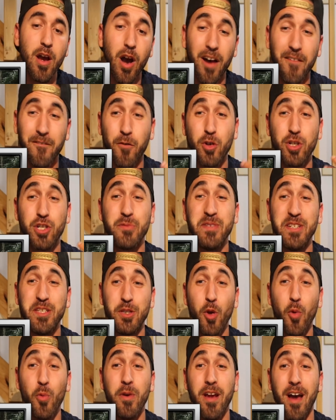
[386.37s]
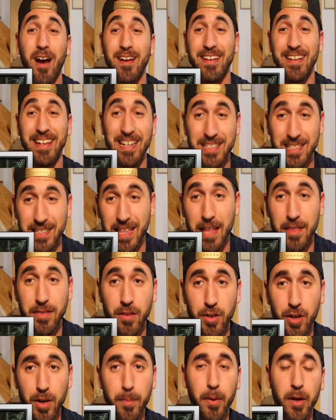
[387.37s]
Unfortunately, we do not get to that
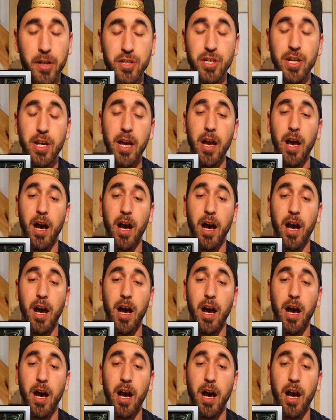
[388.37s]
Thunder Punch